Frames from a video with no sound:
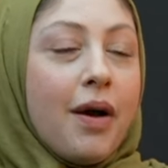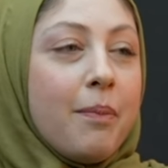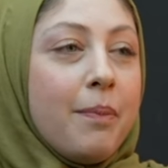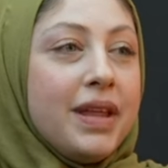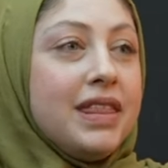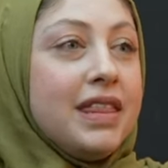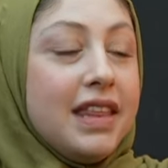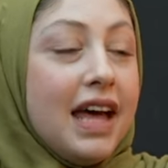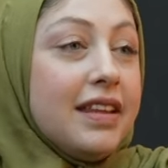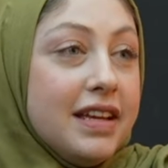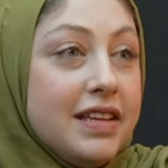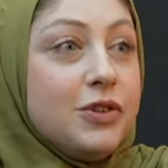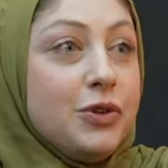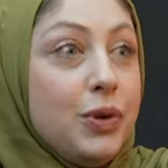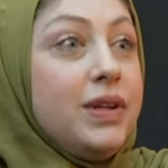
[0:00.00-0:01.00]
But that
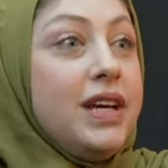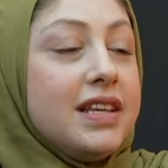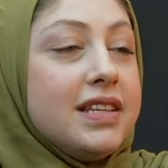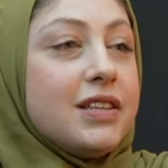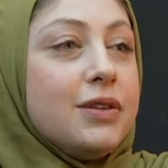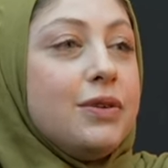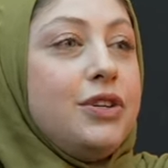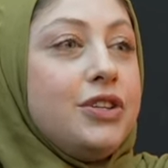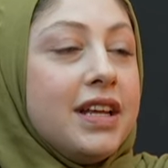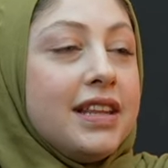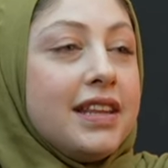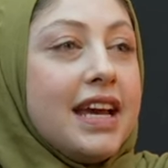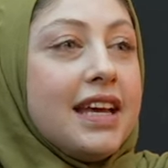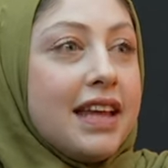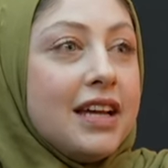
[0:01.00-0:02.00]
is truly the solution.
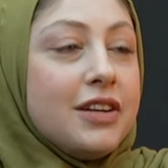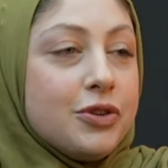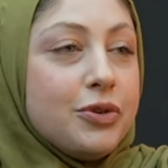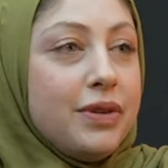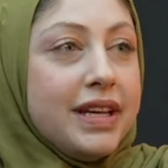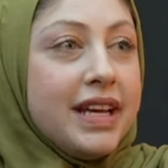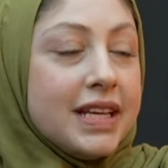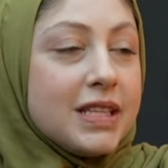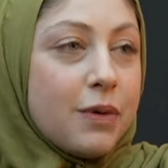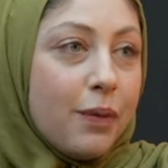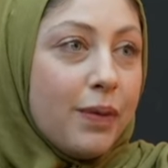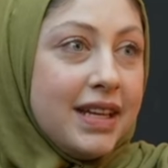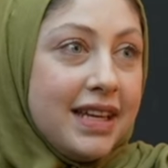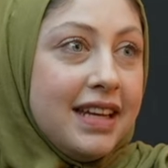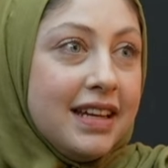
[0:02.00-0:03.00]
Like that truly is what
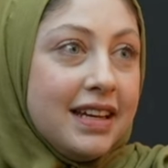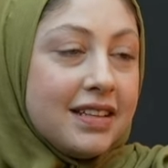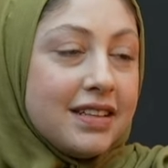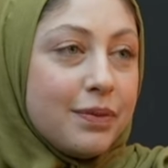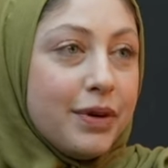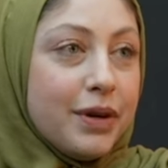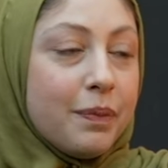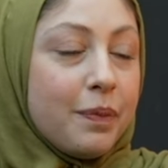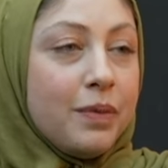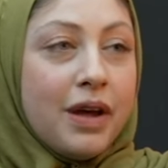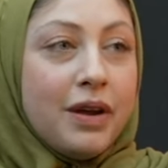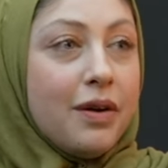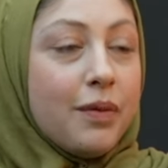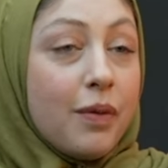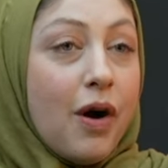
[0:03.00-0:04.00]
we need. We're, none
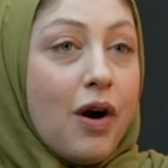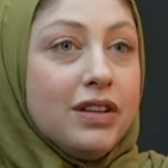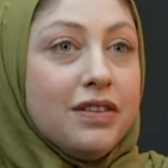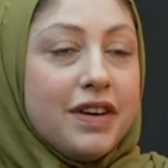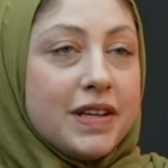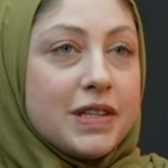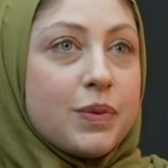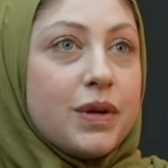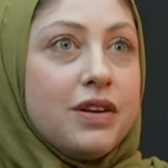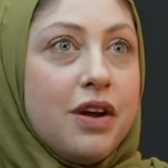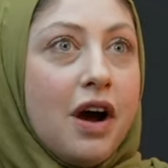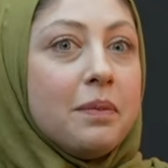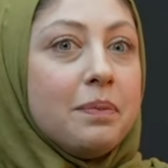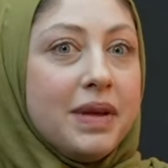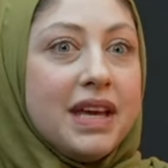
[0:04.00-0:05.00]
of, all of us would
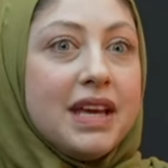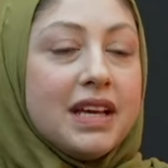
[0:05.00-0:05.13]
not be